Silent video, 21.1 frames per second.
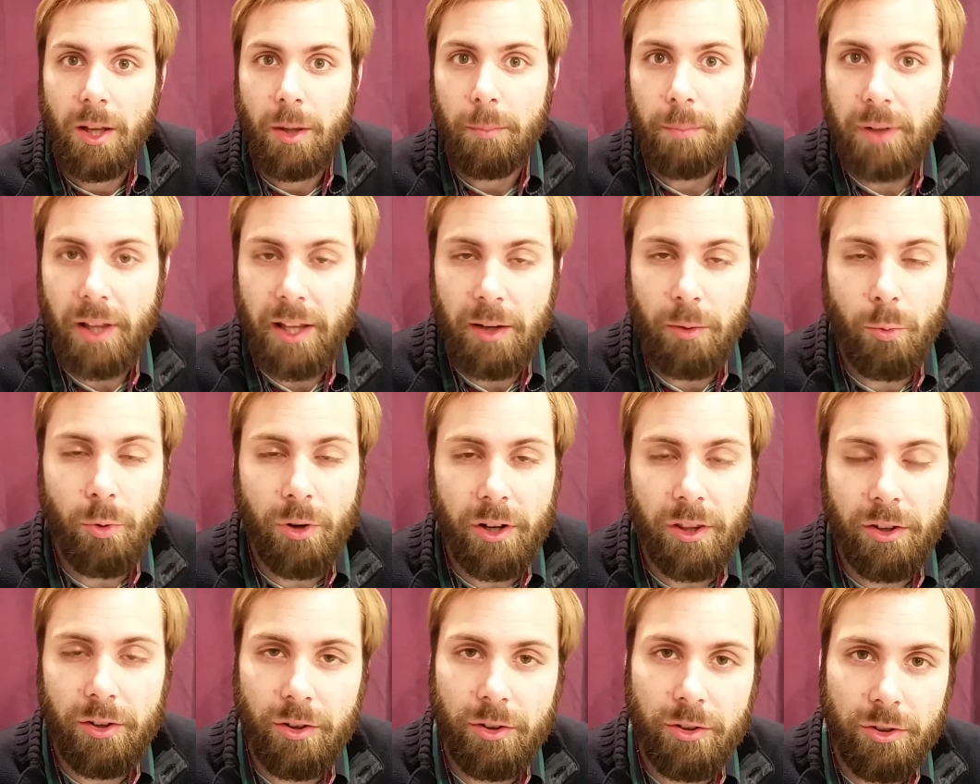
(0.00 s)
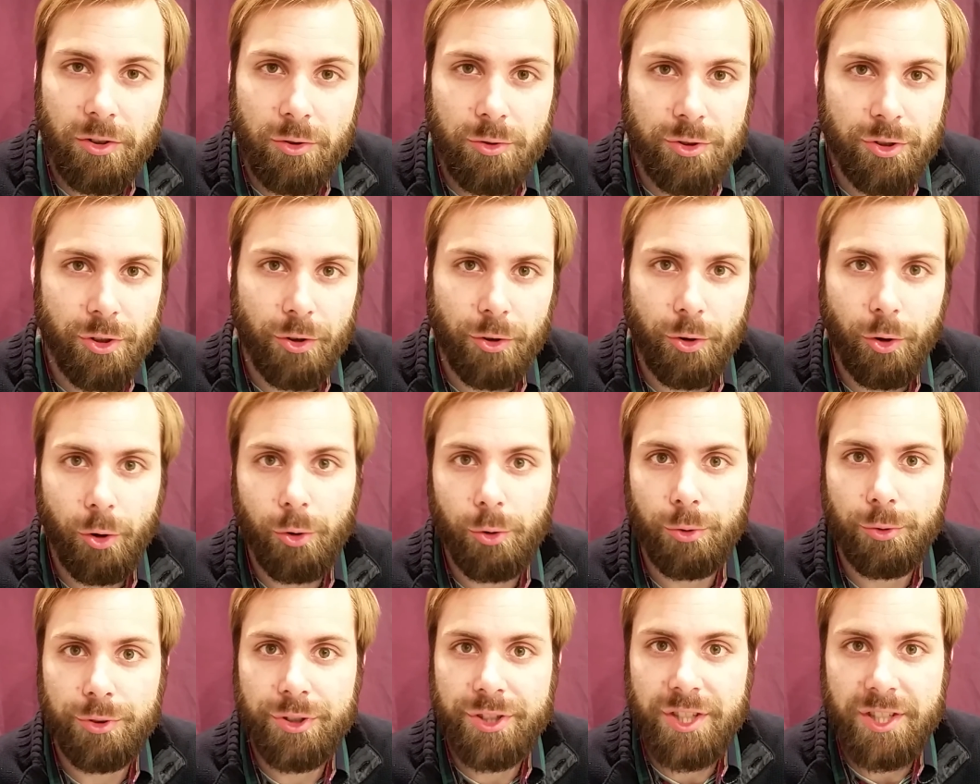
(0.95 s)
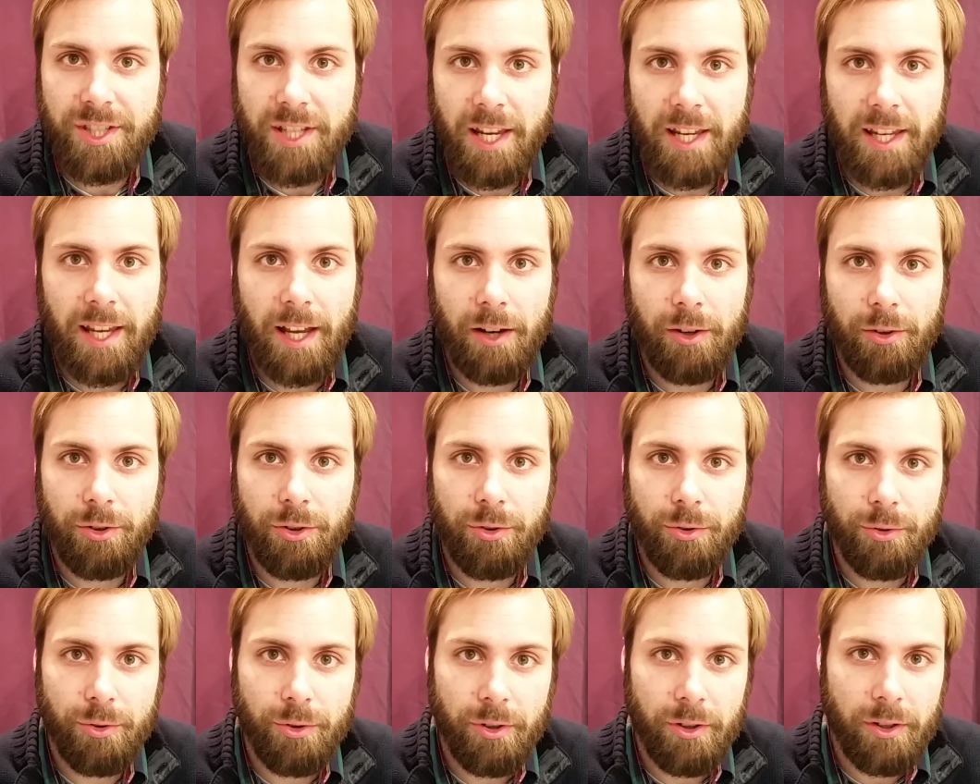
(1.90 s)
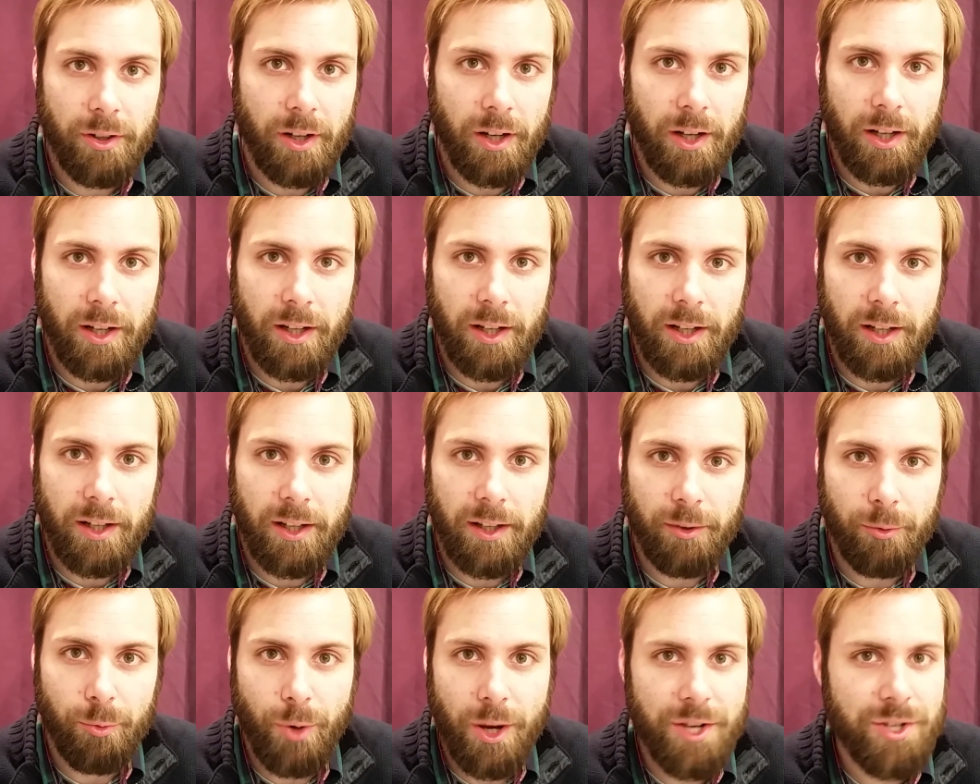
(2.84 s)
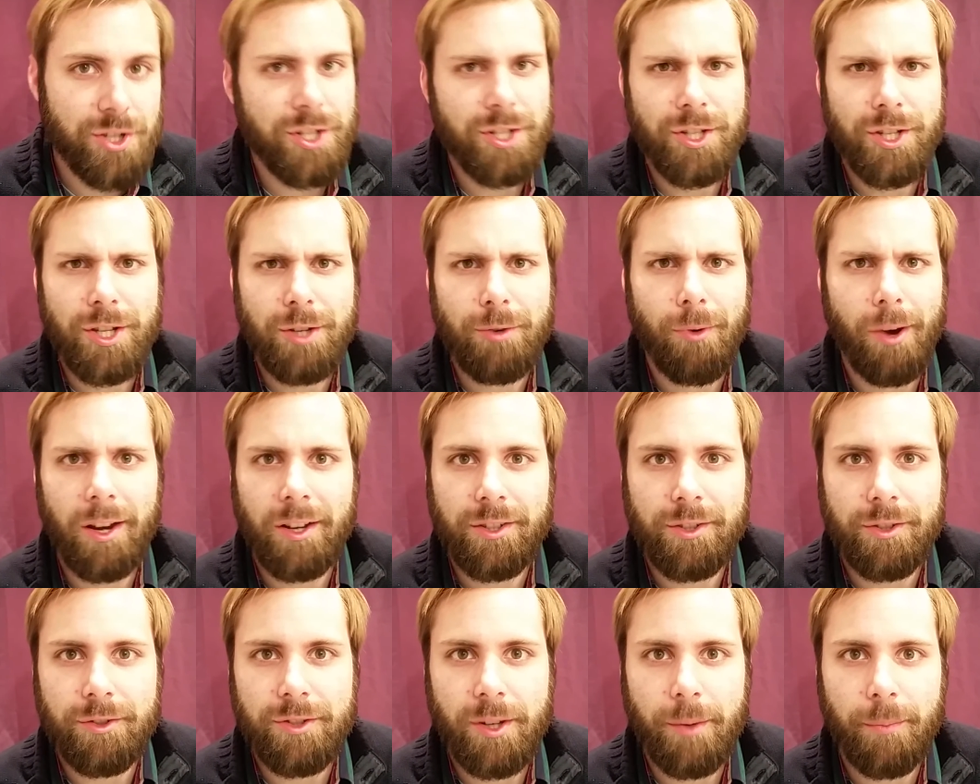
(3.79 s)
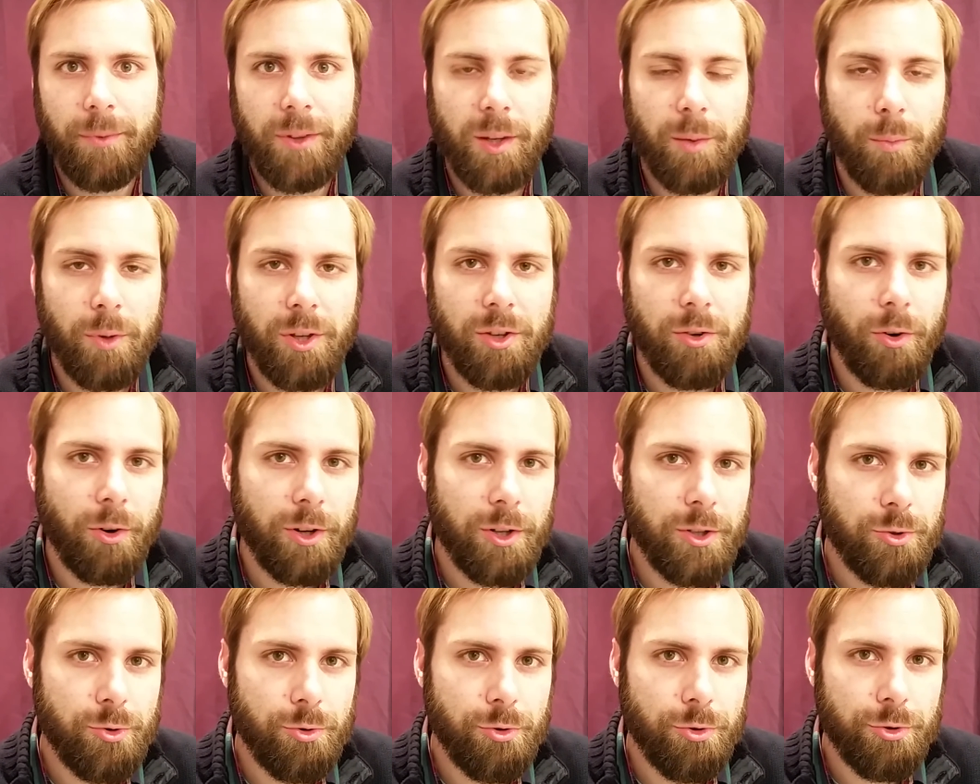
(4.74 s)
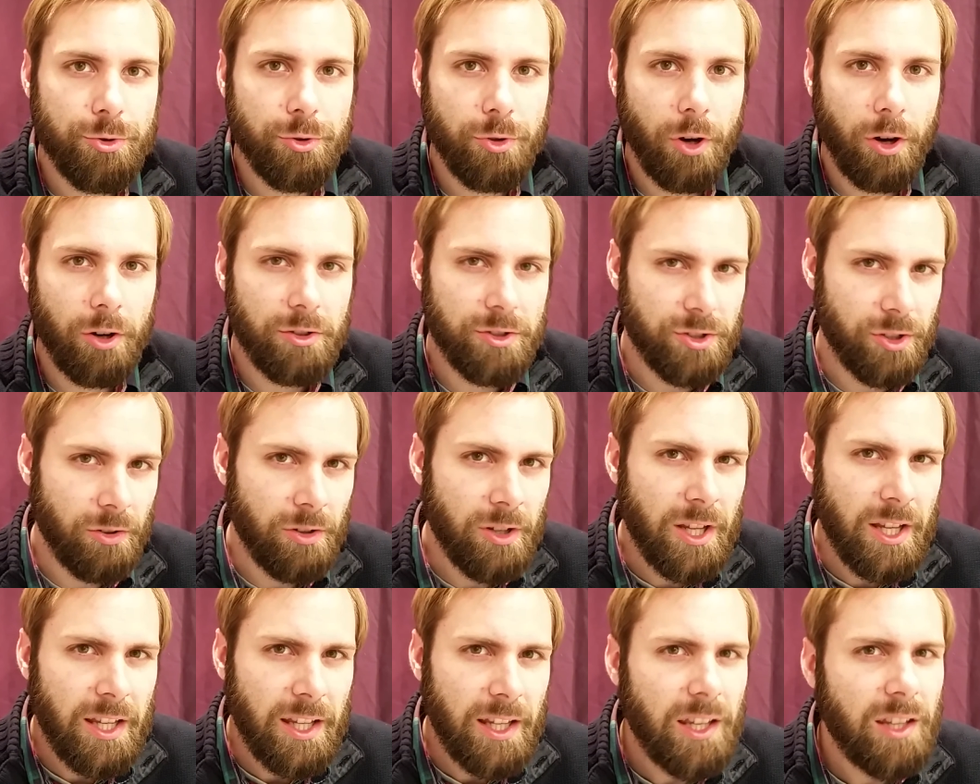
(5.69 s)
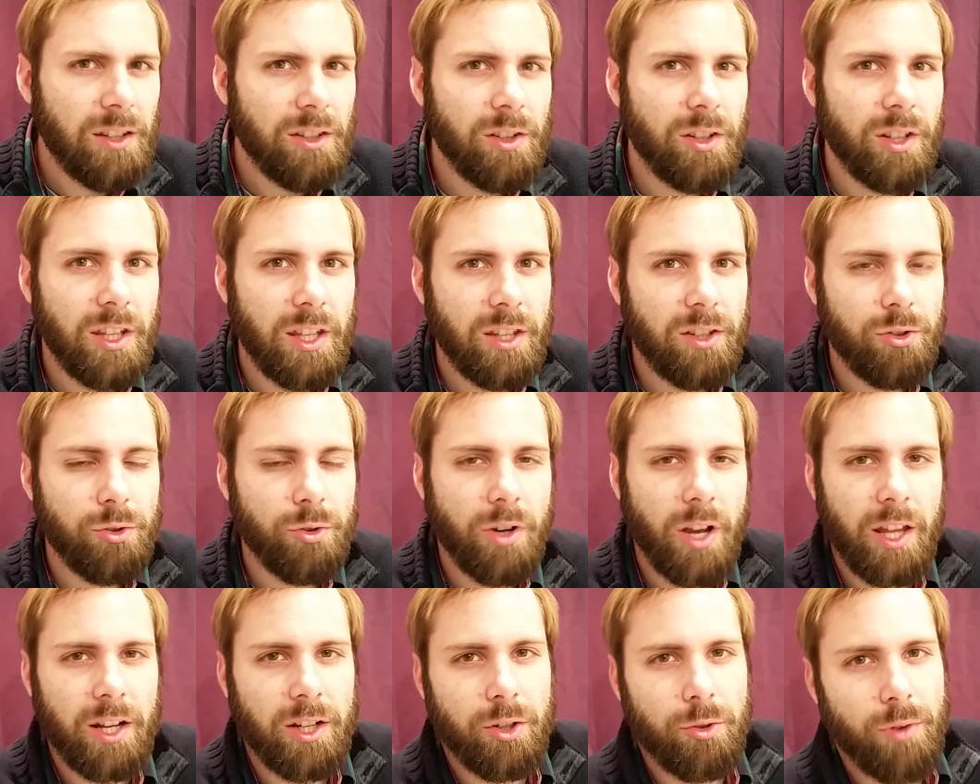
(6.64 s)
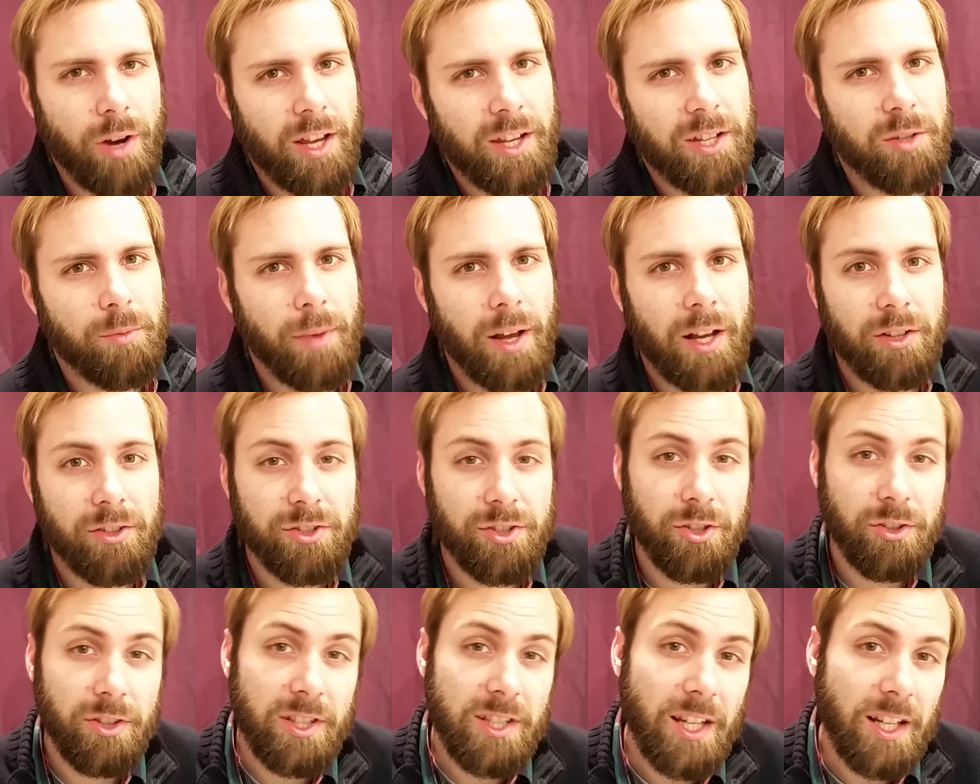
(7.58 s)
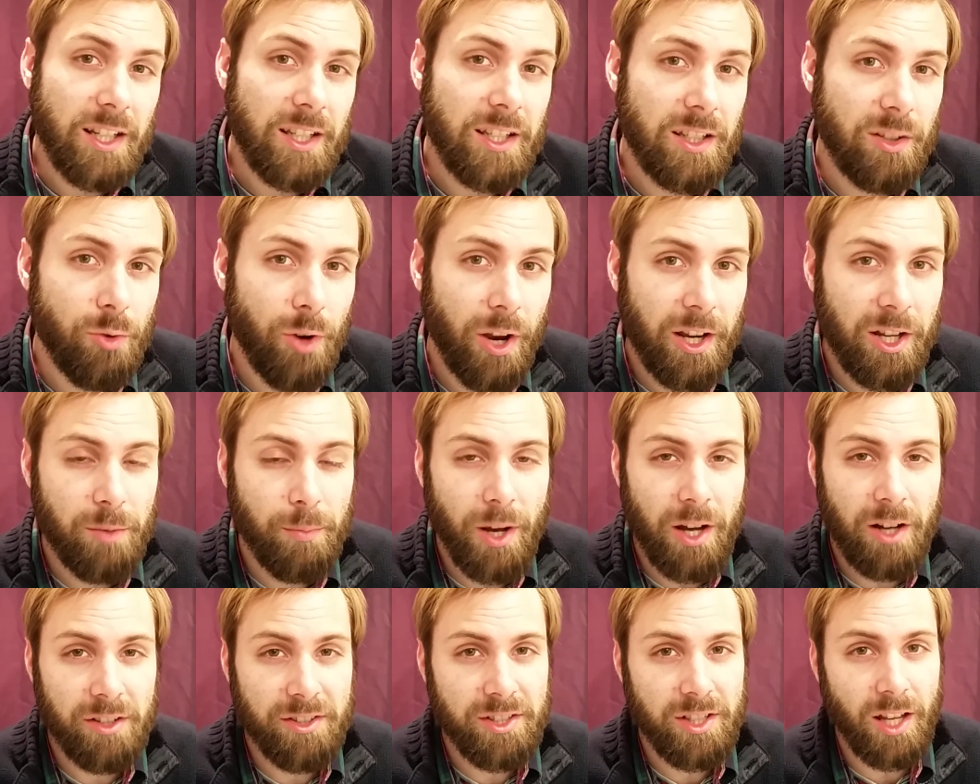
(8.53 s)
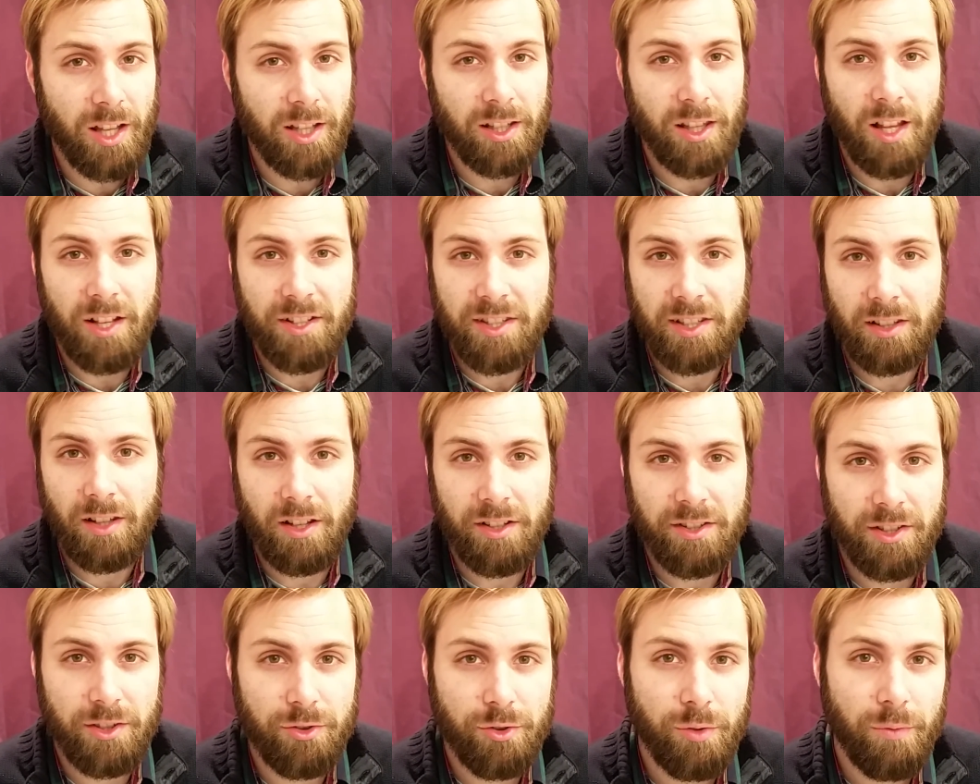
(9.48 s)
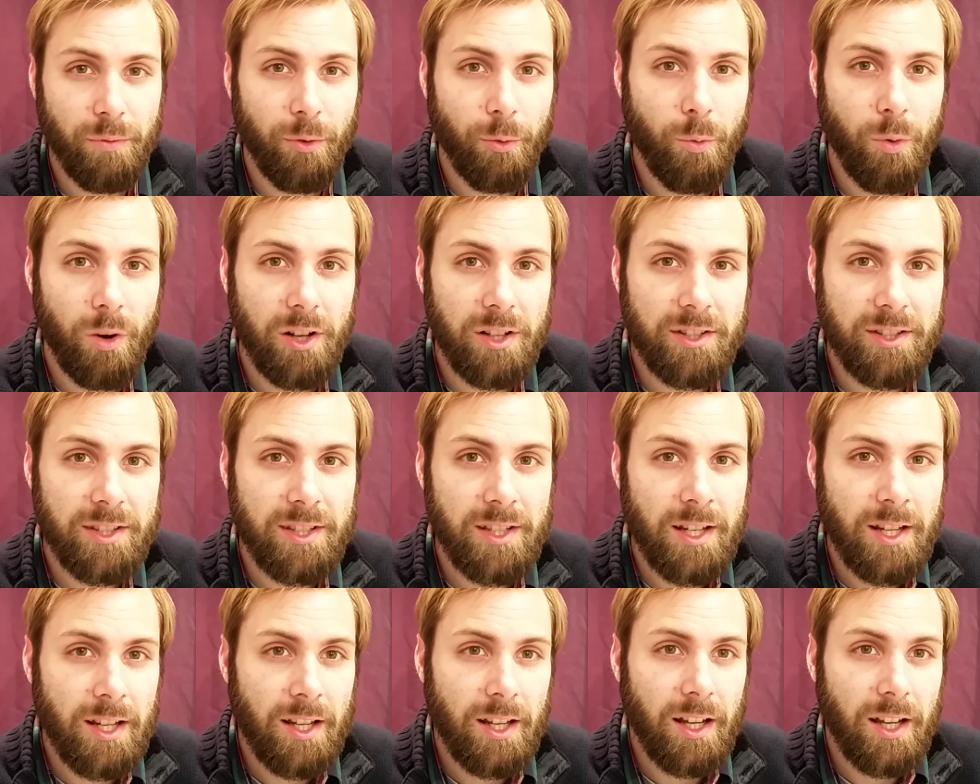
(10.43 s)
play use their gold to take out your Raging T-Rex or something, but you already drew your 2 cards. So in the end, you'll kind of grind them out. So the deck can grind them out. It's got lots and lots of 2-for-1s.